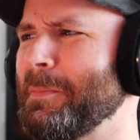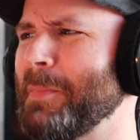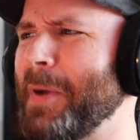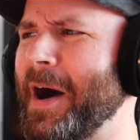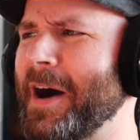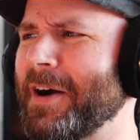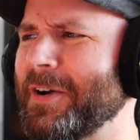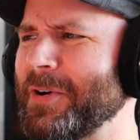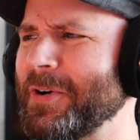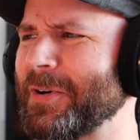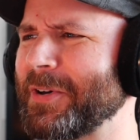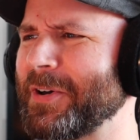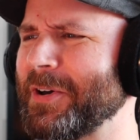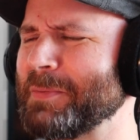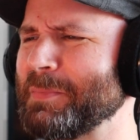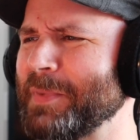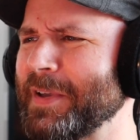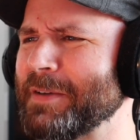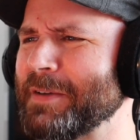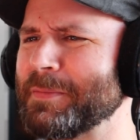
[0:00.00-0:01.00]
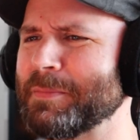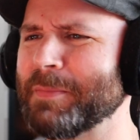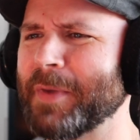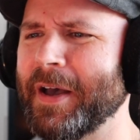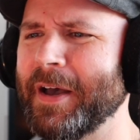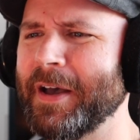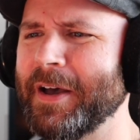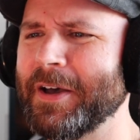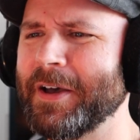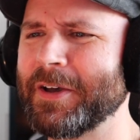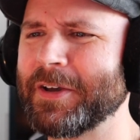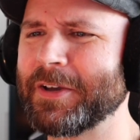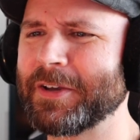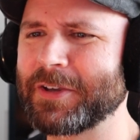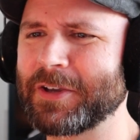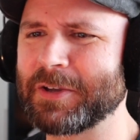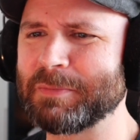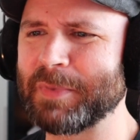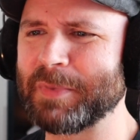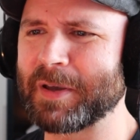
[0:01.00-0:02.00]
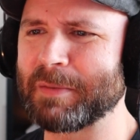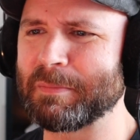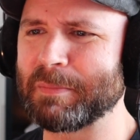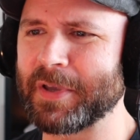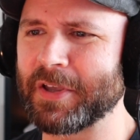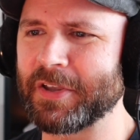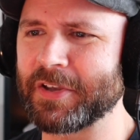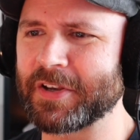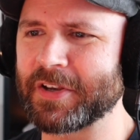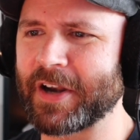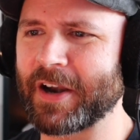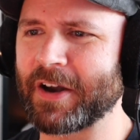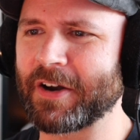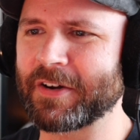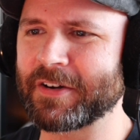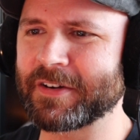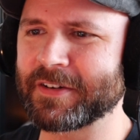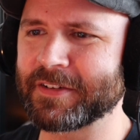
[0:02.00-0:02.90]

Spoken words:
Uncle could be a billionaire